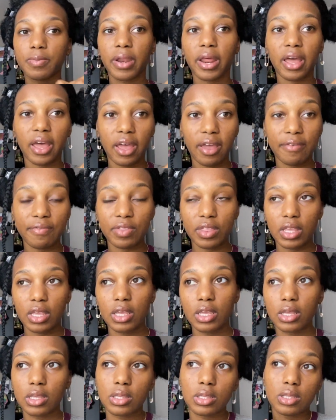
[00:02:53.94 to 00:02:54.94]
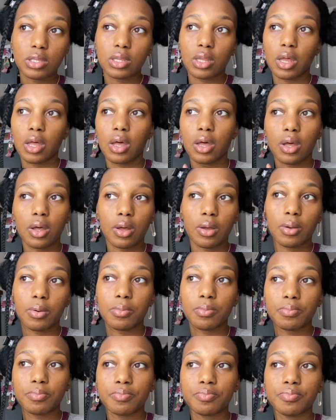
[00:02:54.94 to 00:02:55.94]
I have these.
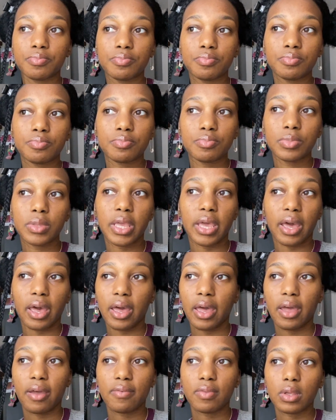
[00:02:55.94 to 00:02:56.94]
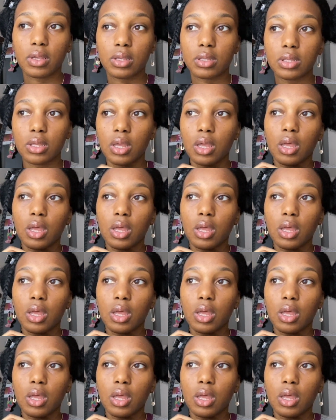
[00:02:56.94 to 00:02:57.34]
Yeah, I have these.